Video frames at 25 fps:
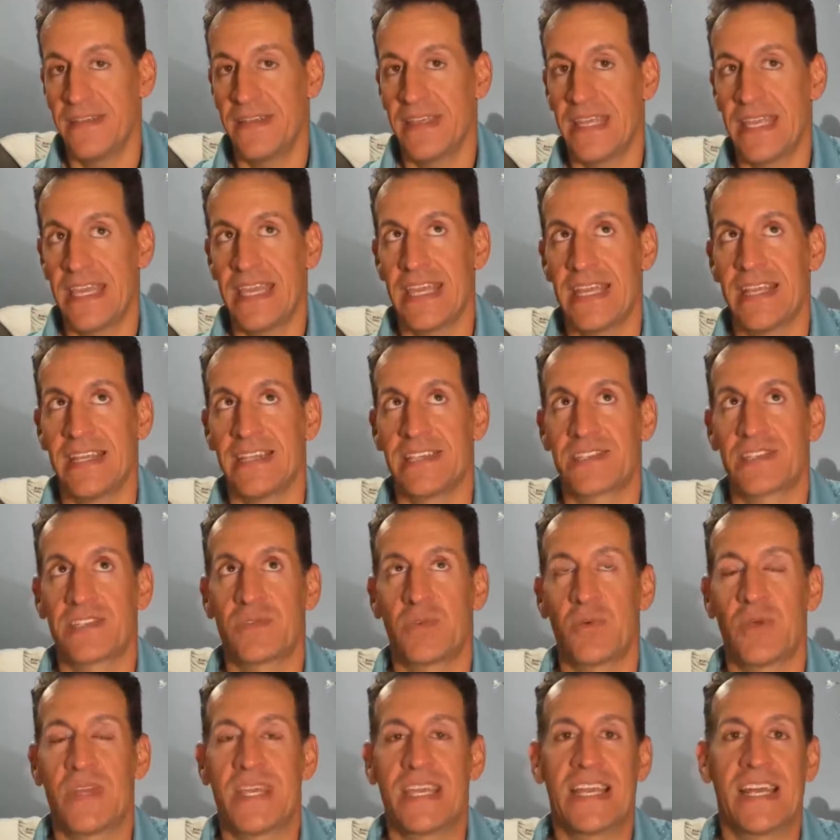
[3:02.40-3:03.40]
is
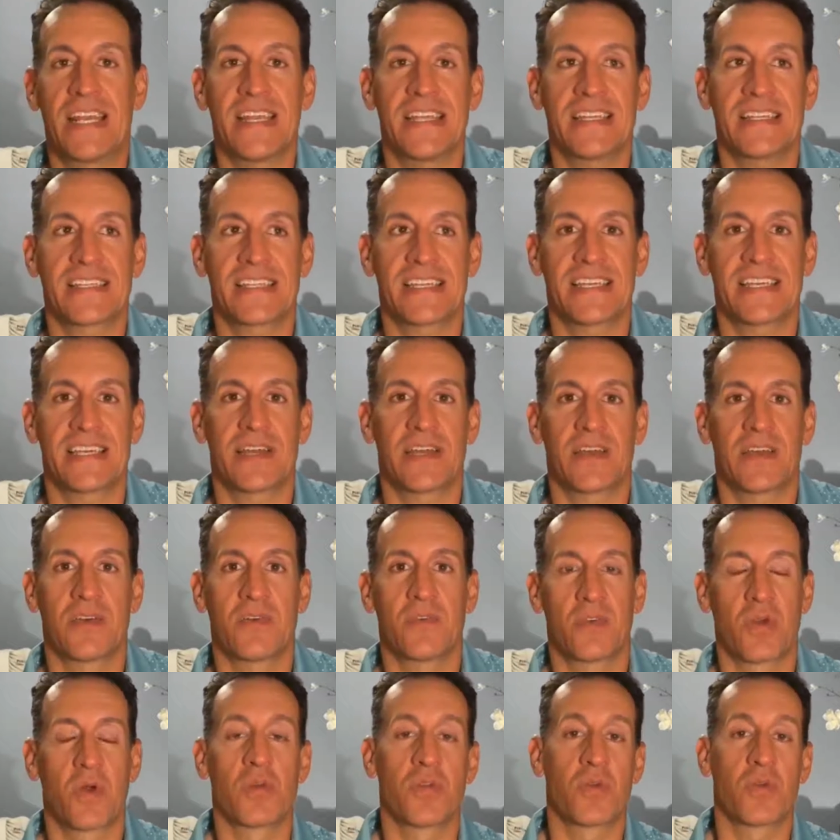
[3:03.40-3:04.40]
we get a
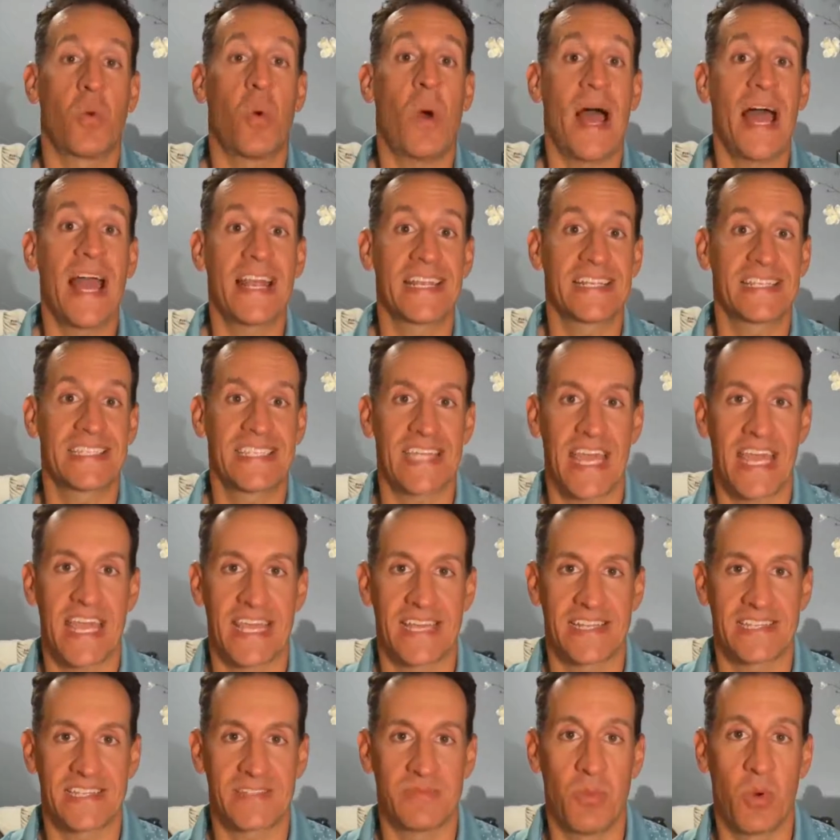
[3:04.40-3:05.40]
or the why I say
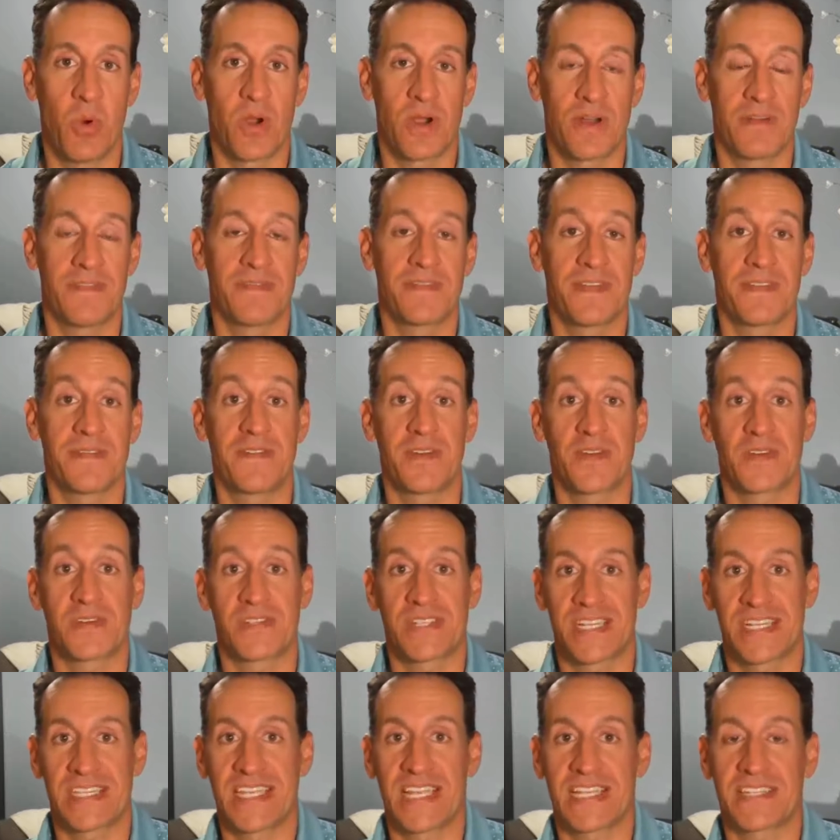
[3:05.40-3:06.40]
it's more of the fear of
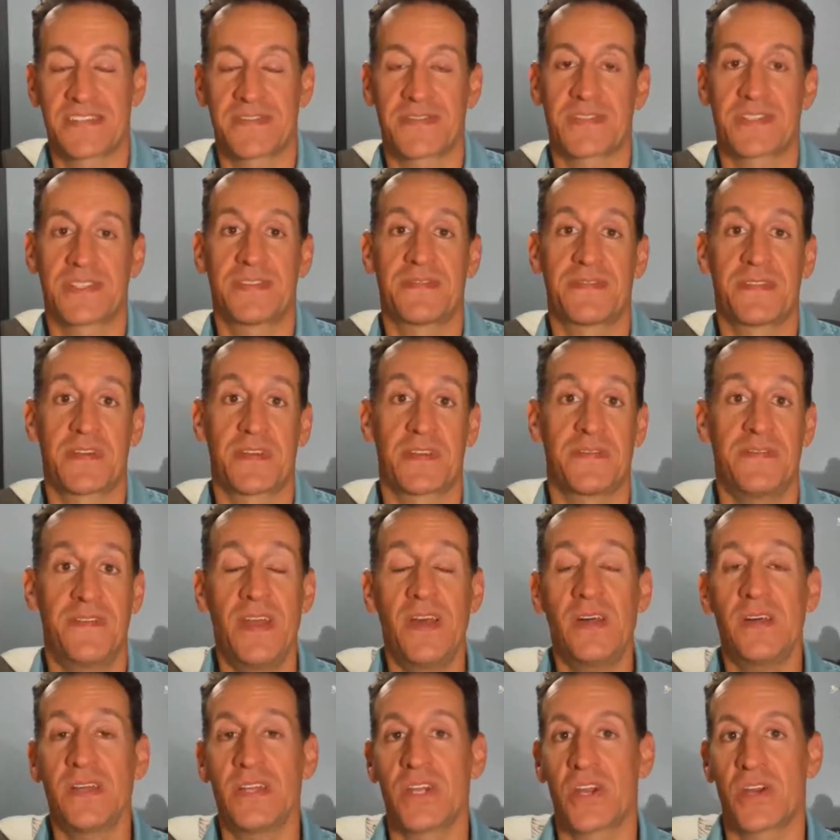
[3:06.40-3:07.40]
success versus the fear of
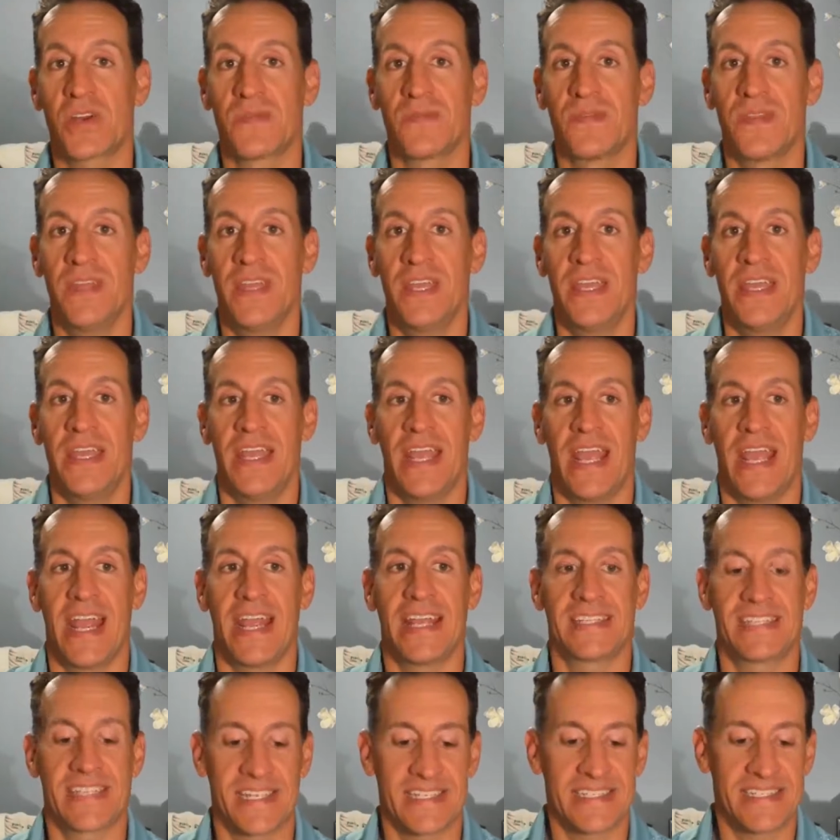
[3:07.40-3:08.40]
failure
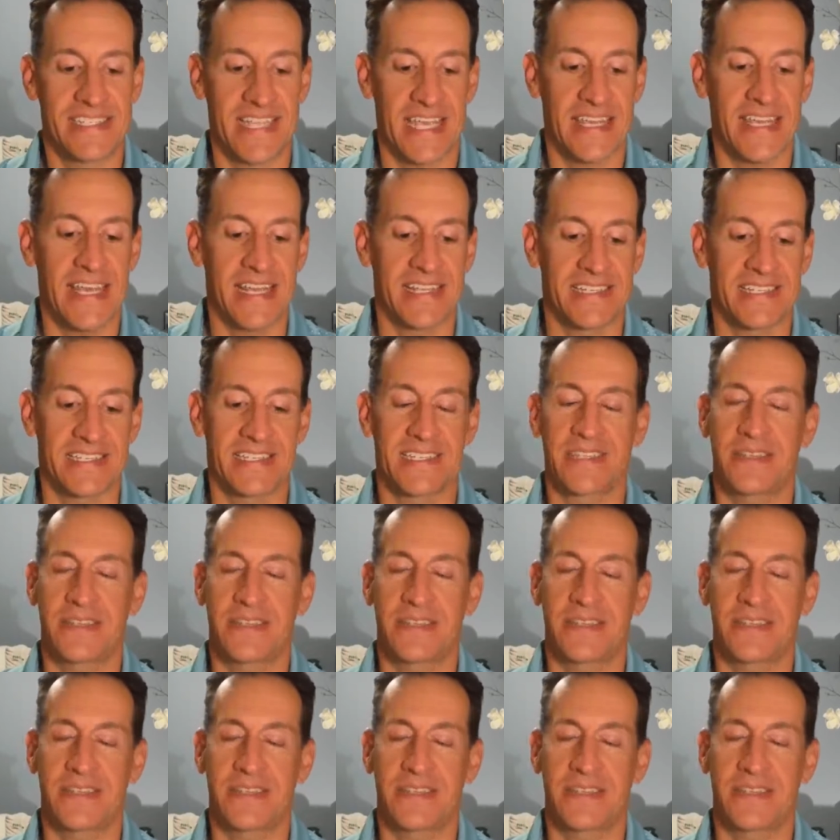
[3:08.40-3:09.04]
is I say this.